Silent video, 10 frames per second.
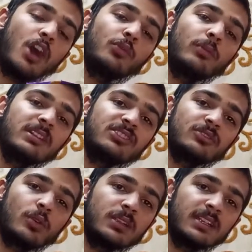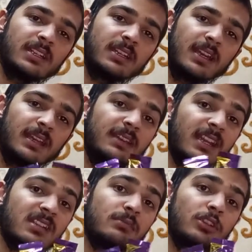how much quantity
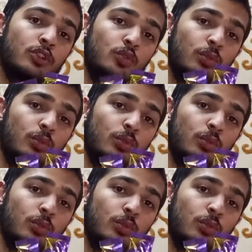that number